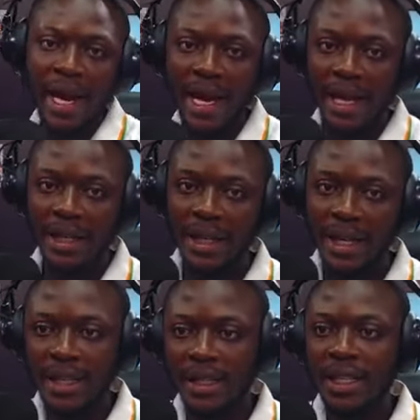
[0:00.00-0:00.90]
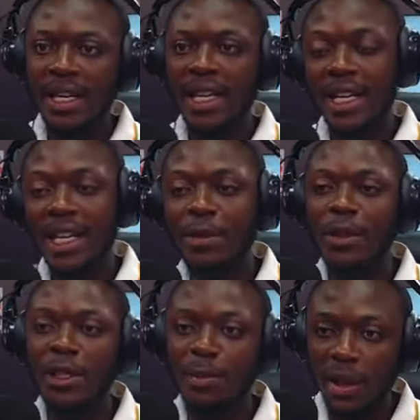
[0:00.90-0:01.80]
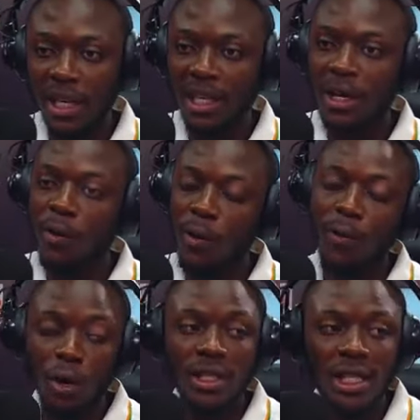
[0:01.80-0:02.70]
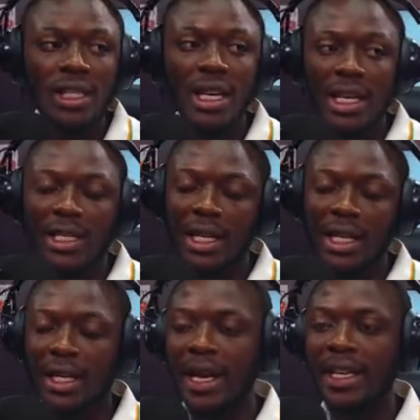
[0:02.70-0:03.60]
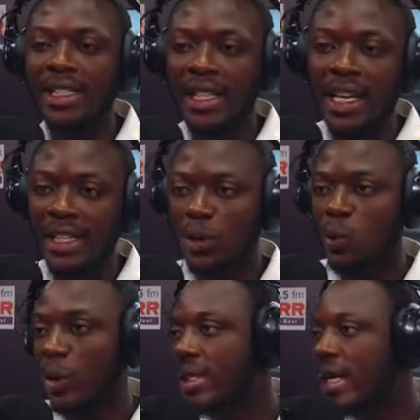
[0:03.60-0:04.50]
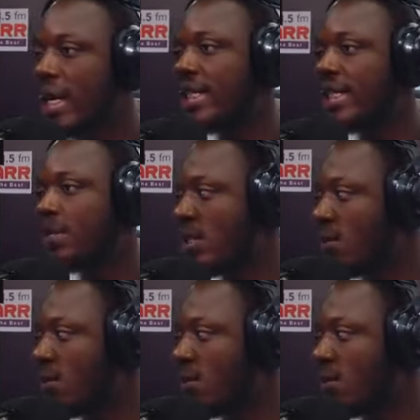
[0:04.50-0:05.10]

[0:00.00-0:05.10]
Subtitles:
And then he has been speaking, of course, he's a journalist with GBC